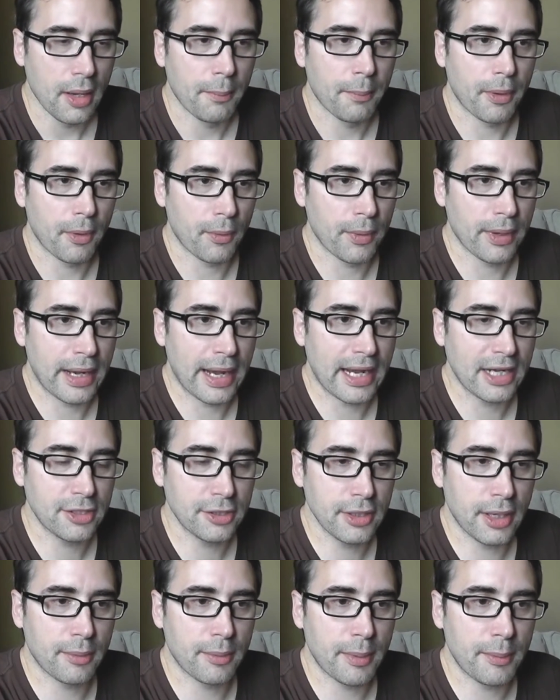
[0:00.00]
But I
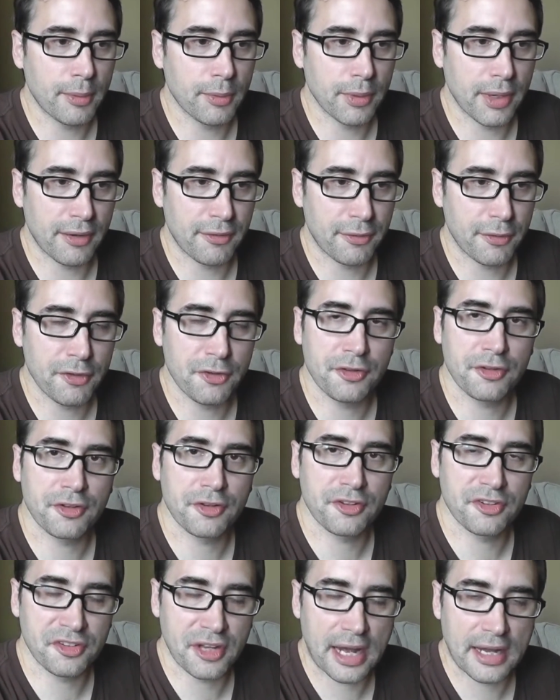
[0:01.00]
remember when I
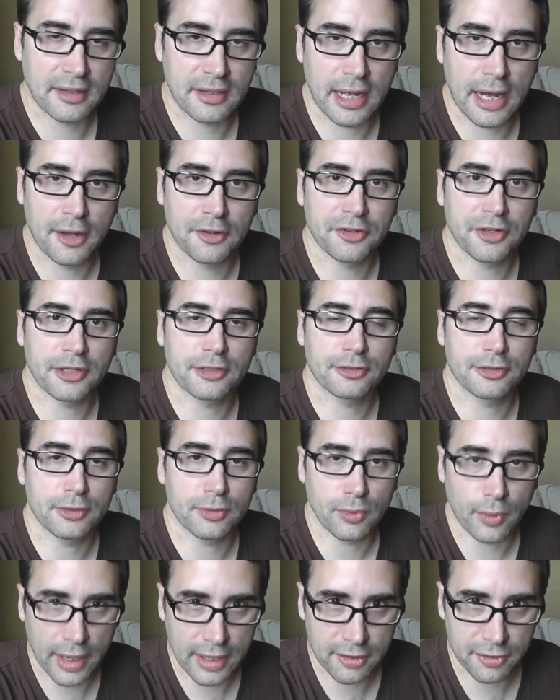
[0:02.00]
first sat down to actually
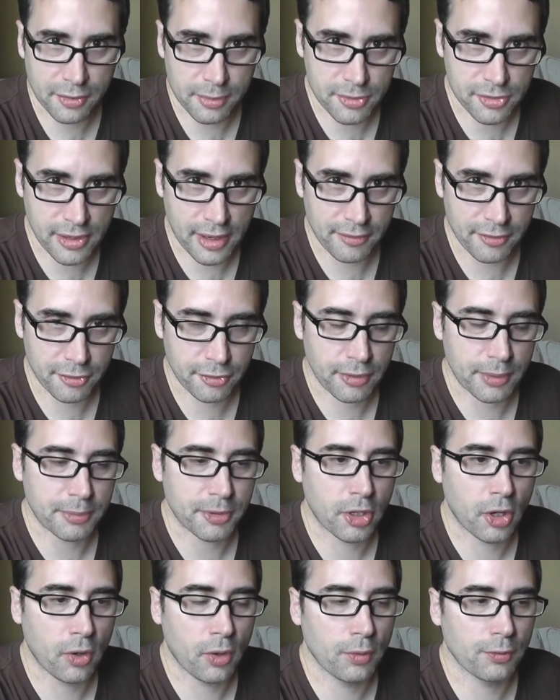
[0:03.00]
write some JavaScript
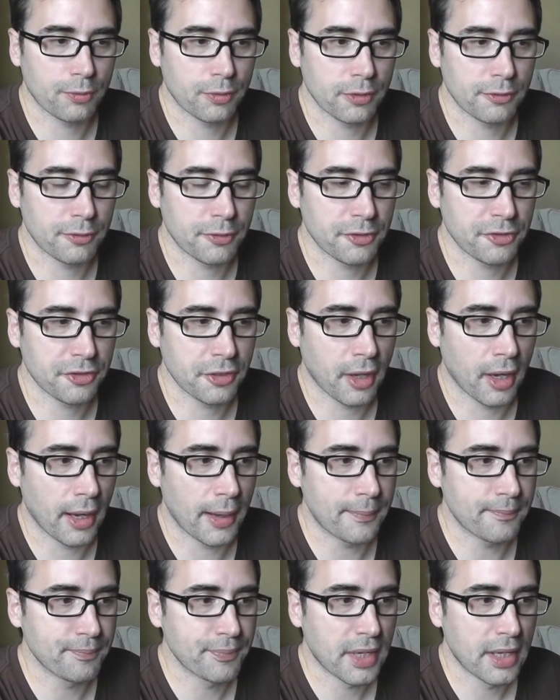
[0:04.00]
code for the first
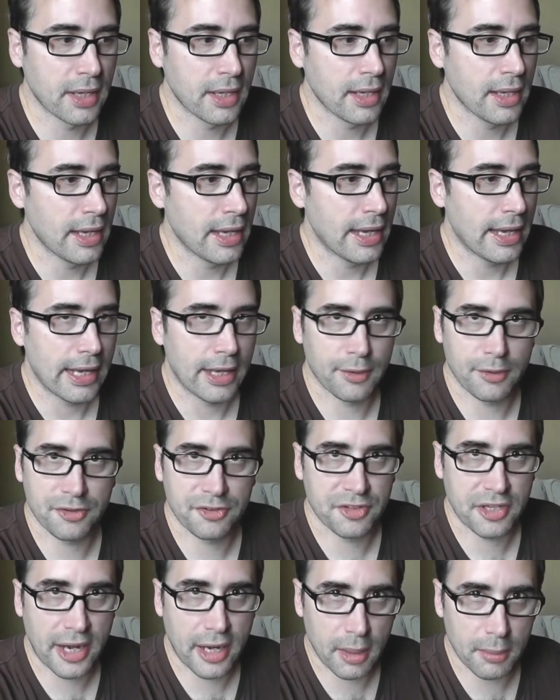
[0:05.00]
time, it
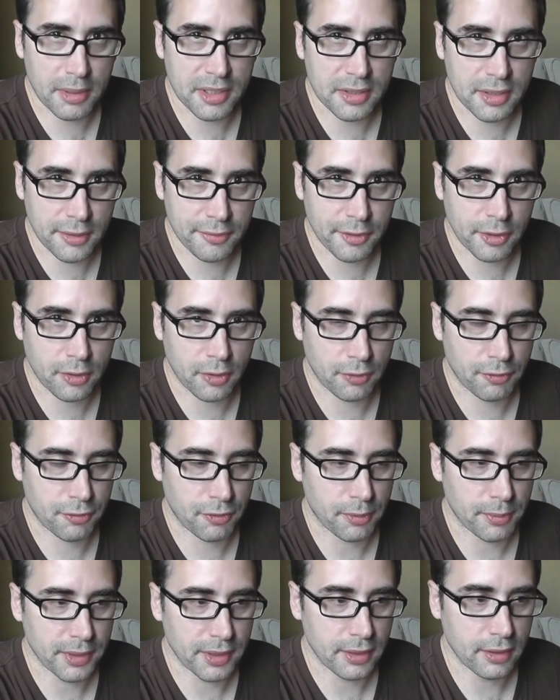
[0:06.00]
was terribly difficult
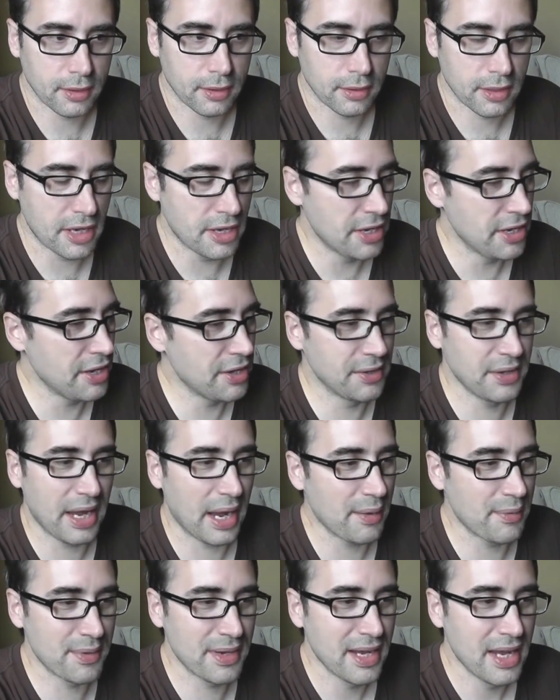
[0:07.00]
for me.
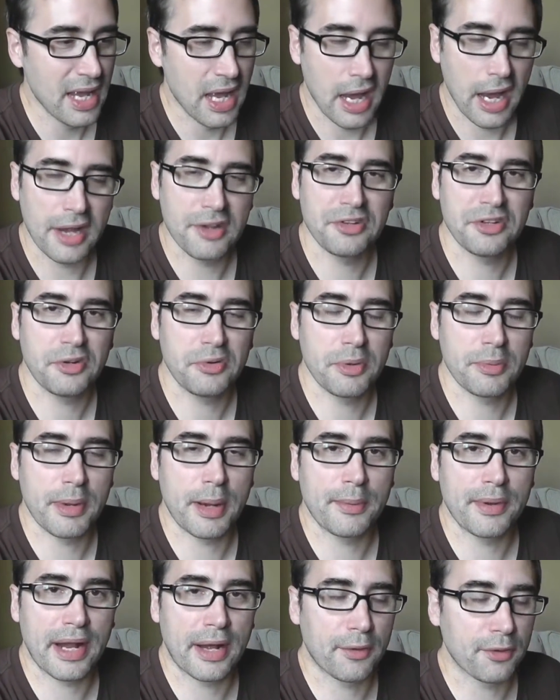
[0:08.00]
I still
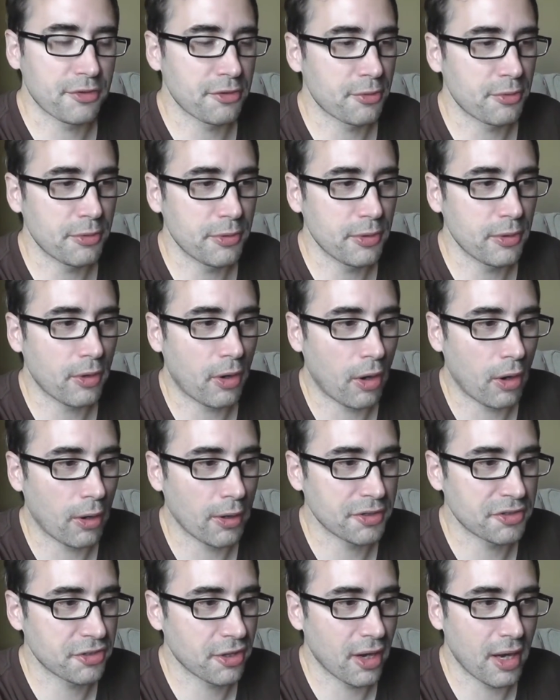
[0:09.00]
remember that. It was a real
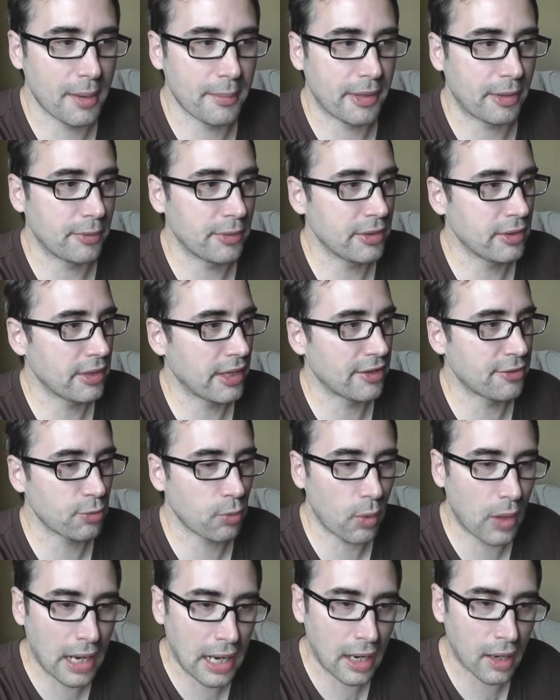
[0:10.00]
hard time, and I realized,
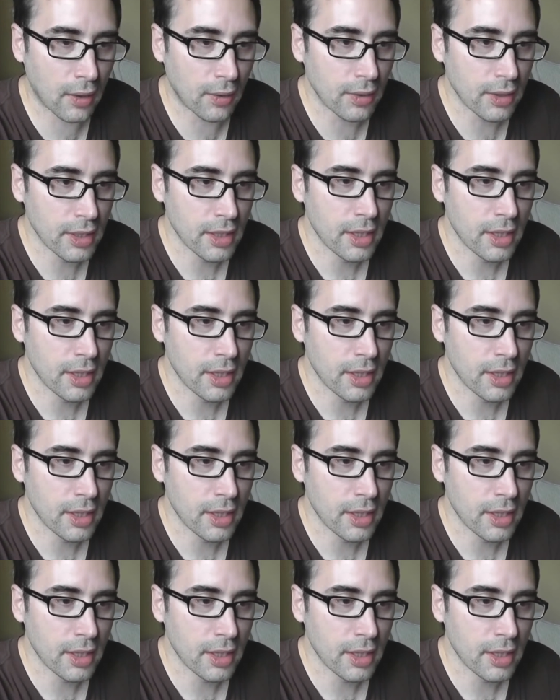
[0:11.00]
wow,